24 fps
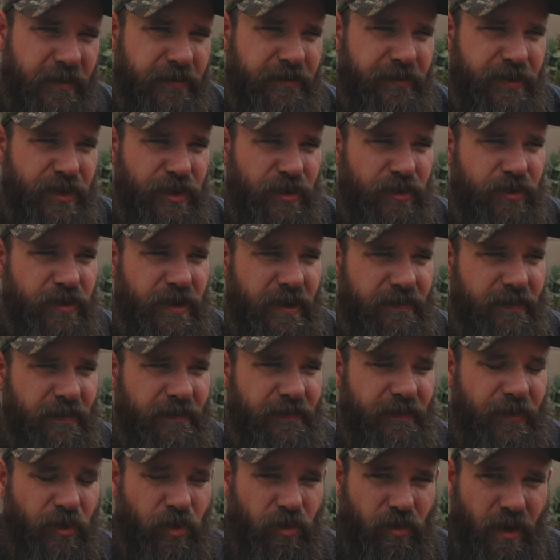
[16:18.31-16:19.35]
a few
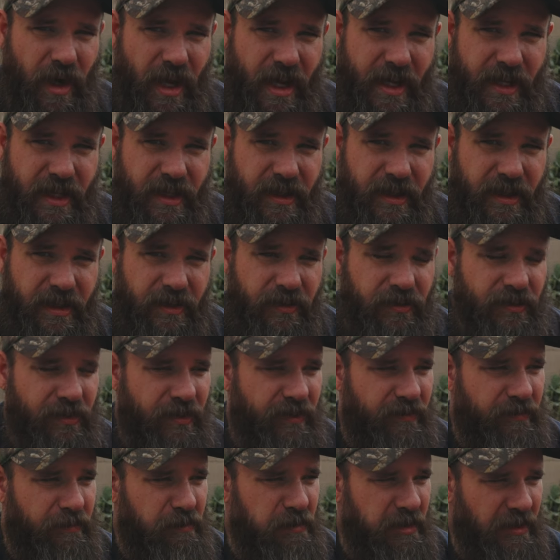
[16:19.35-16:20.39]
different varieties
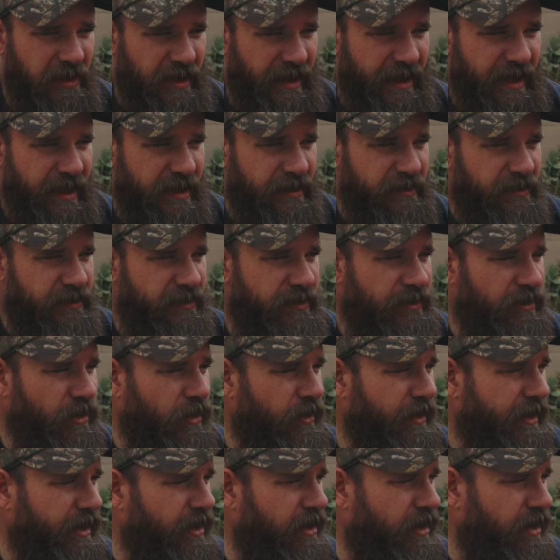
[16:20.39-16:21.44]
of plants
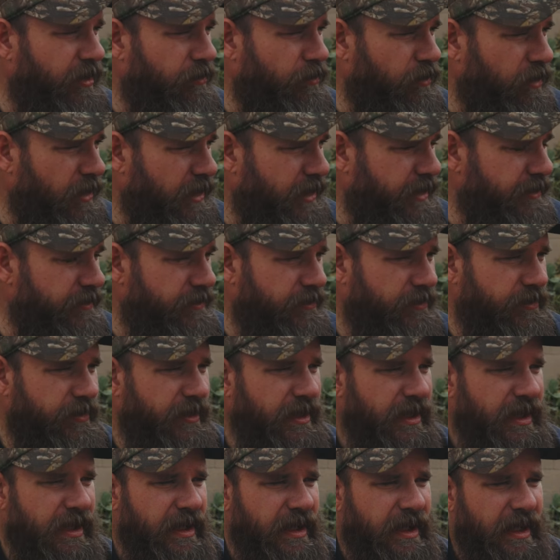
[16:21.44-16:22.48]
going all at once,
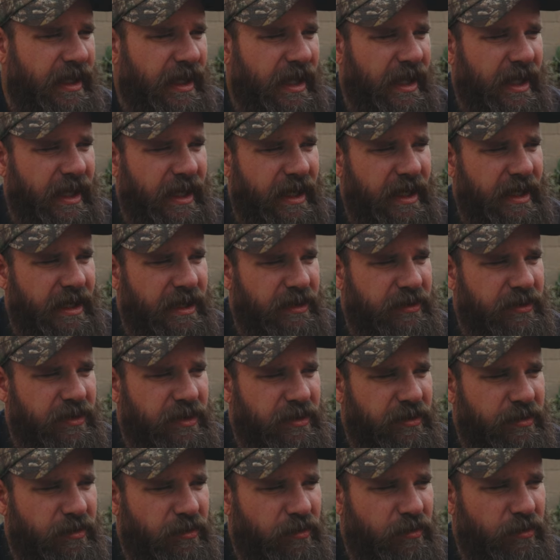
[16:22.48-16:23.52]
and
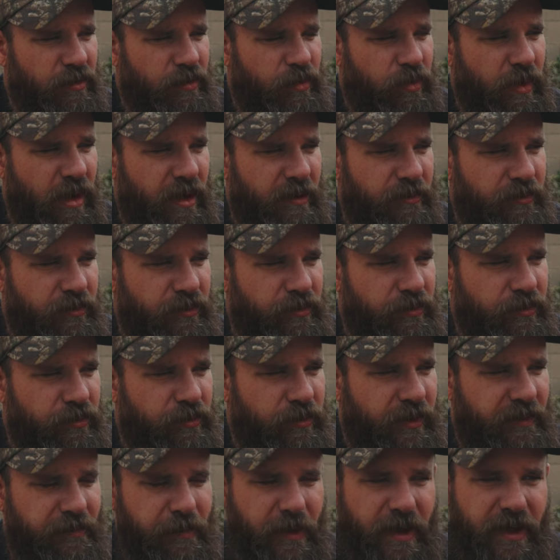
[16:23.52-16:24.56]
what
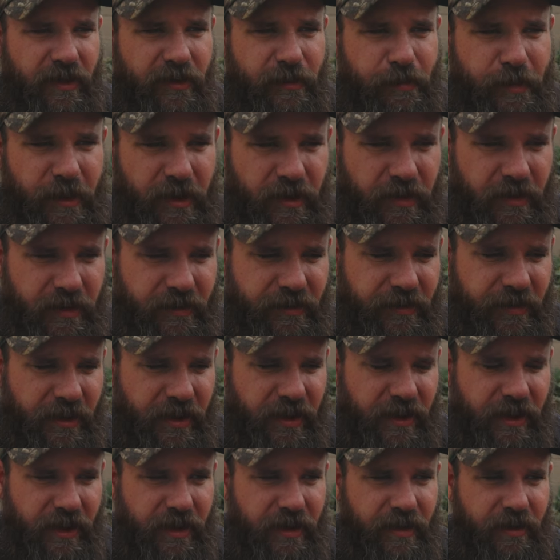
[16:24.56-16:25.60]
we've been
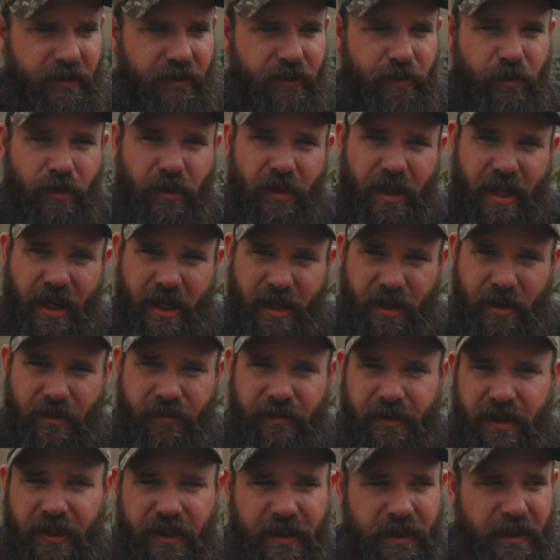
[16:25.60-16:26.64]
experiencing is we'll
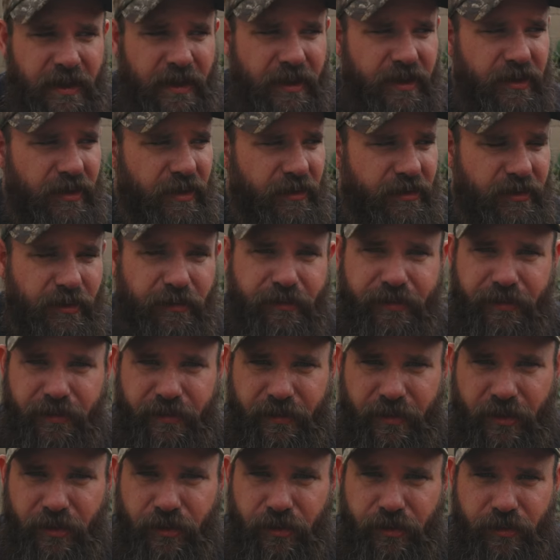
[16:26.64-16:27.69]
have you know some
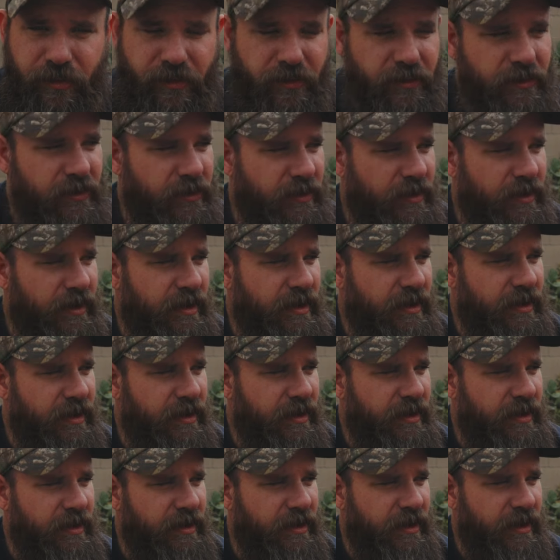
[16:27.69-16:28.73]
fruits
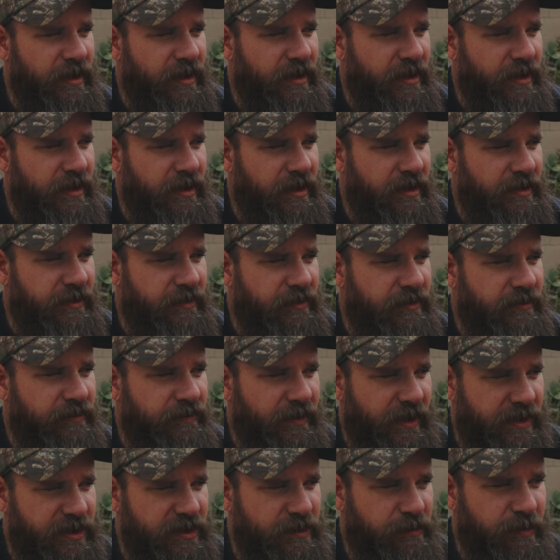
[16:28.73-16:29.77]
uh, and
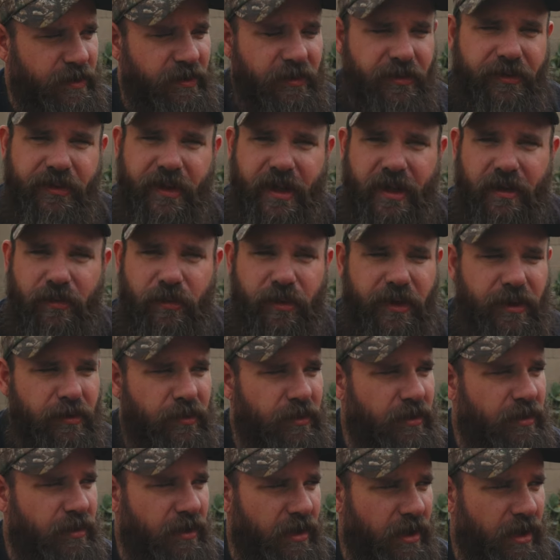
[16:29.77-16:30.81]
vegetables that we
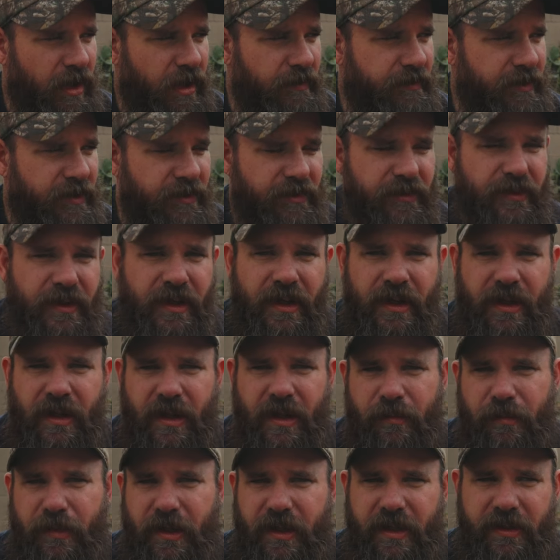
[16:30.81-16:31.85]
will harvest
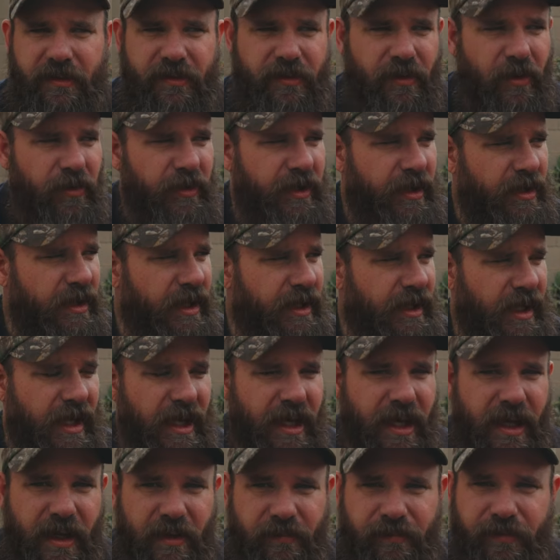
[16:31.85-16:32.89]
but it's only like a
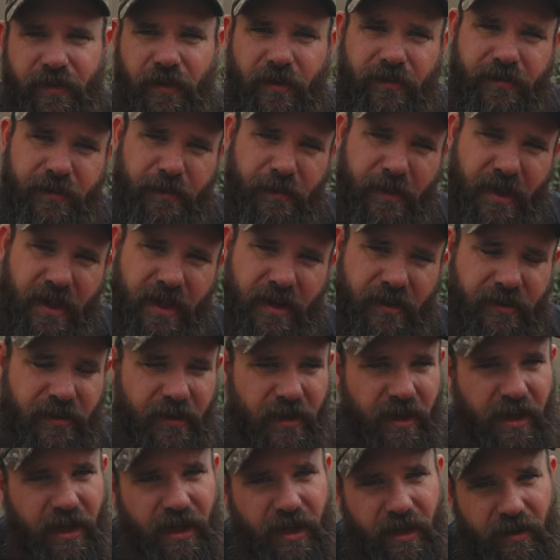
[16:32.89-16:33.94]
handful from this
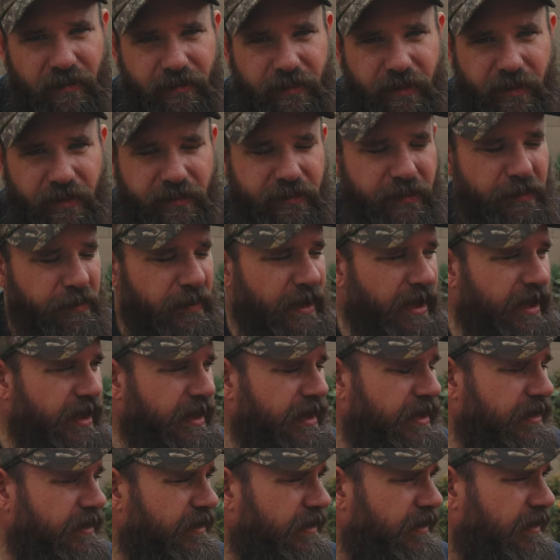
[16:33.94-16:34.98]
and a handful from
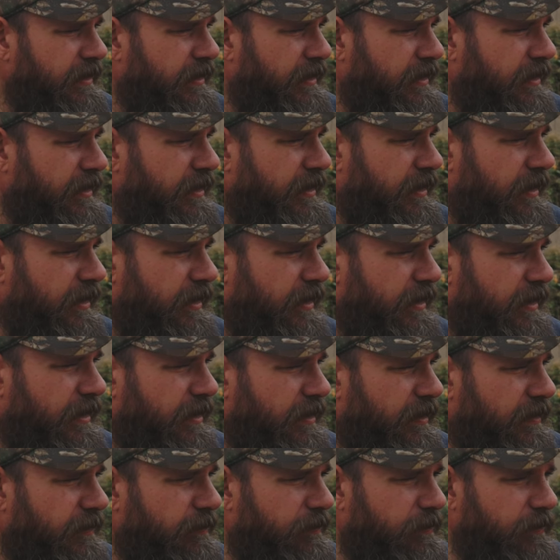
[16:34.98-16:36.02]
that
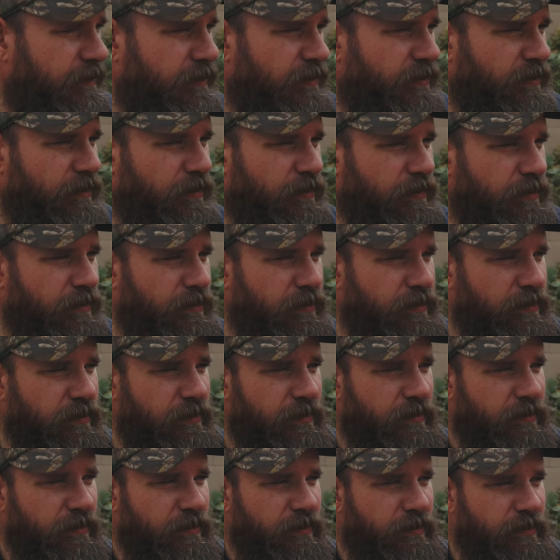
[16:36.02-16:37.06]
um,
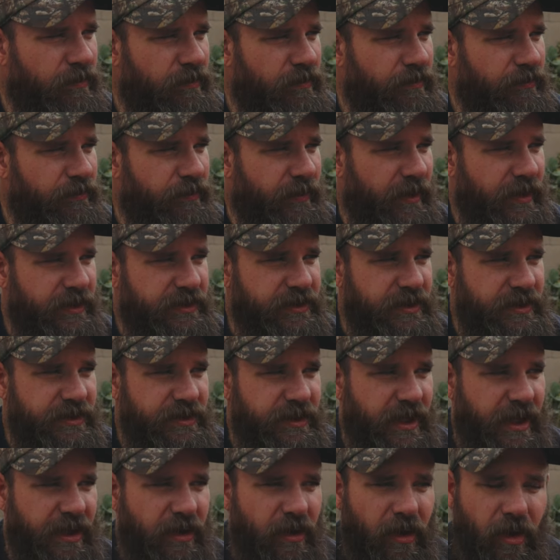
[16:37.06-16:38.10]

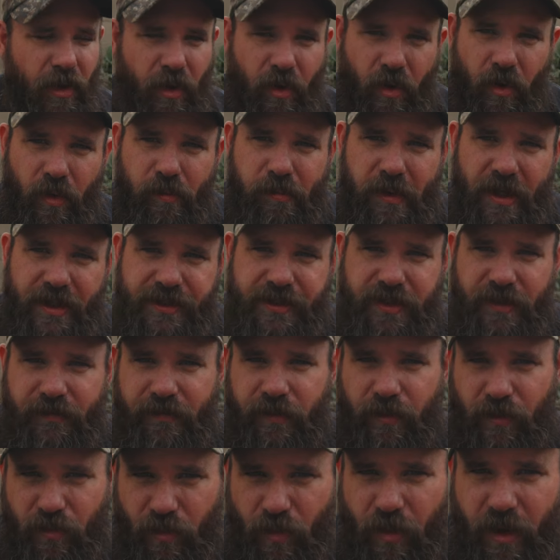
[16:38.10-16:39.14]
versus like a whole bunch of
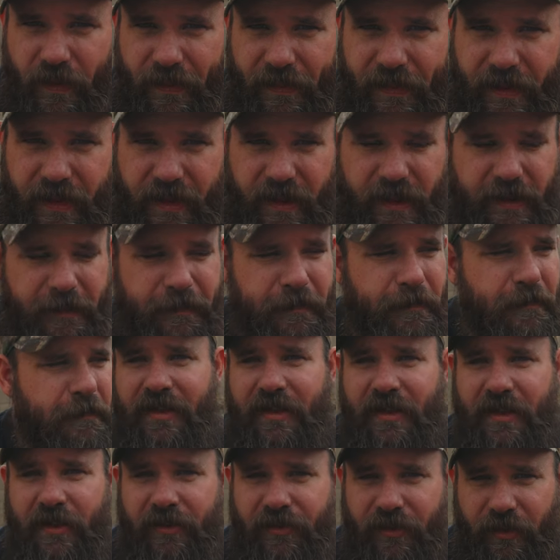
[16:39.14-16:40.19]
one thing.
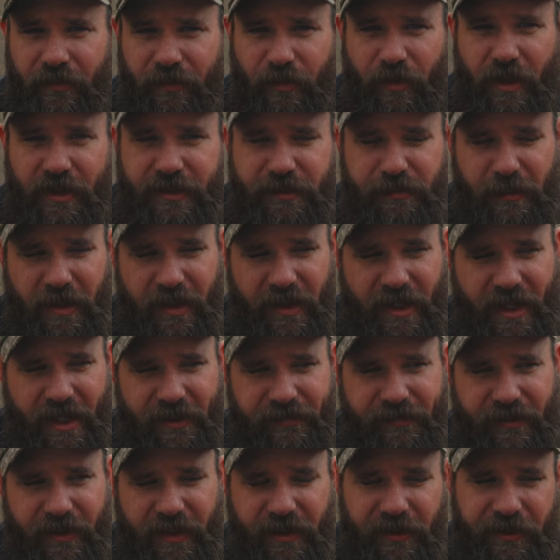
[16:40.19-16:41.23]
So if you watched my
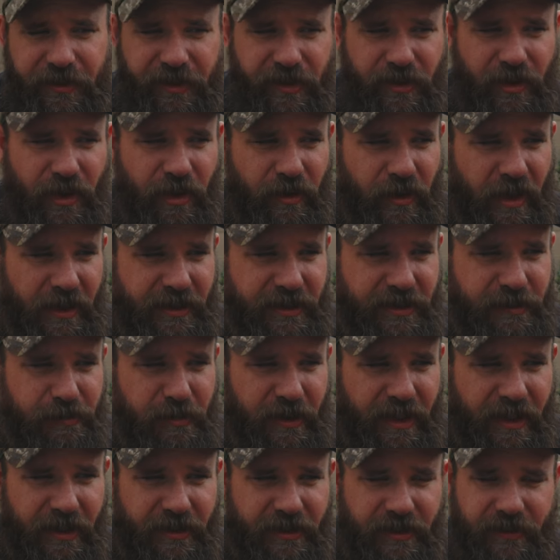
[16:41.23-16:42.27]
last video, you know I just
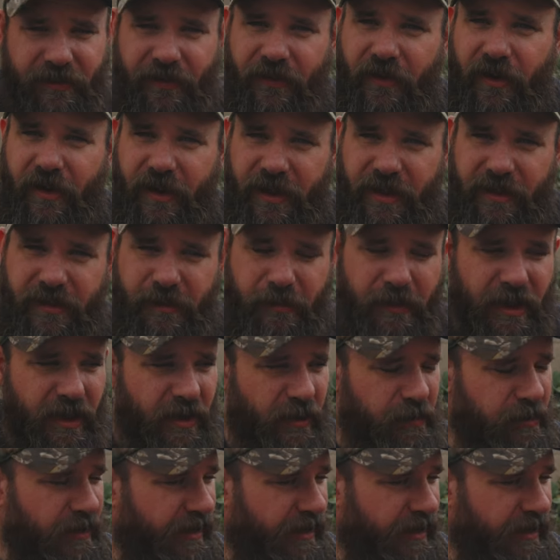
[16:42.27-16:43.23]
planted 30 tomato